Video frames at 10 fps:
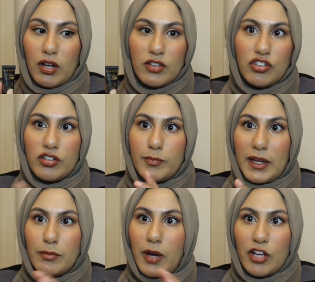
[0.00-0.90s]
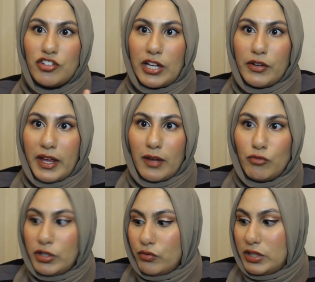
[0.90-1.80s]
It's just made my eyeshadow game
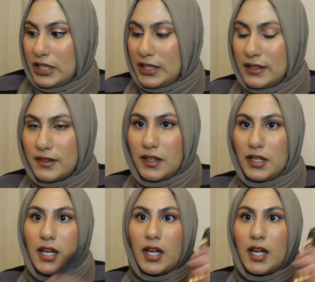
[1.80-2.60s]
really, really easy.